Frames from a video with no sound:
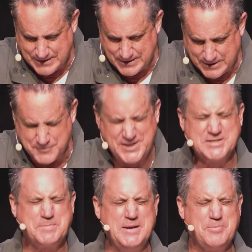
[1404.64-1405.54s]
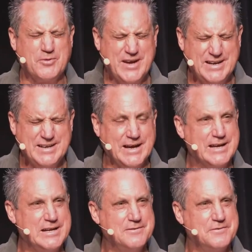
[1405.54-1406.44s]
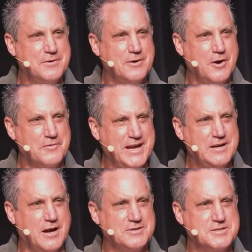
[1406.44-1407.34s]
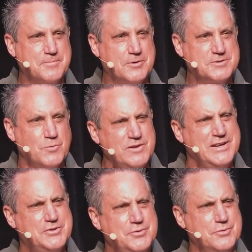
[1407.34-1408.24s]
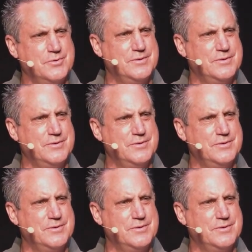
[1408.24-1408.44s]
are these people that negative? Are they gossipers? What do they do?